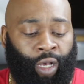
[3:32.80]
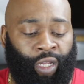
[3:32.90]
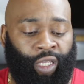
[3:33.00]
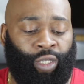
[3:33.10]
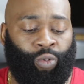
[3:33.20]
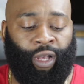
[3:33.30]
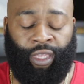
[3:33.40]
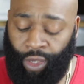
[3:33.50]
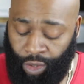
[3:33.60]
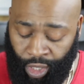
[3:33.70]
This is what I
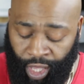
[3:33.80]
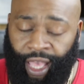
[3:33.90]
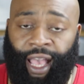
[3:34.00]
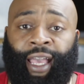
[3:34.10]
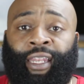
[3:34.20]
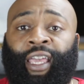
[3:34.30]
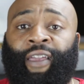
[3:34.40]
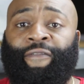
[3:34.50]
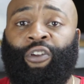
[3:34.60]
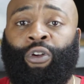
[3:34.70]
use. And
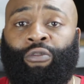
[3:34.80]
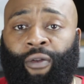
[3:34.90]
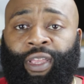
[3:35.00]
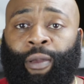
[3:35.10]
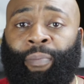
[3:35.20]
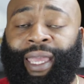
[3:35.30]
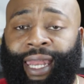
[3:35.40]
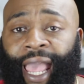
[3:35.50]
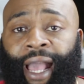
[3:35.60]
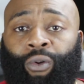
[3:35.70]
if you're growing your
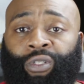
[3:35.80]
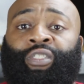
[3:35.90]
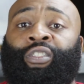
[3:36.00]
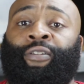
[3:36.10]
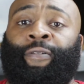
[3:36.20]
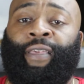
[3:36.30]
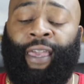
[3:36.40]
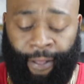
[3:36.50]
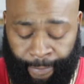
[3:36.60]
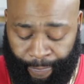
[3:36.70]
beard out,
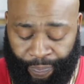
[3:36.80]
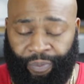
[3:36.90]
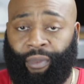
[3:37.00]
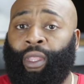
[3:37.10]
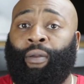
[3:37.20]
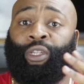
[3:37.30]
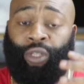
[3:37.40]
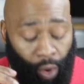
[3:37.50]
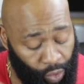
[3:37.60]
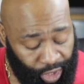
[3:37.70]
yeah, you
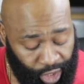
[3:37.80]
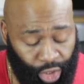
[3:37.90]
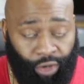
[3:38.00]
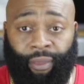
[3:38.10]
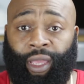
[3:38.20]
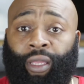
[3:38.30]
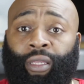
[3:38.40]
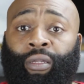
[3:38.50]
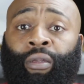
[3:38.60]
don't want to trim it.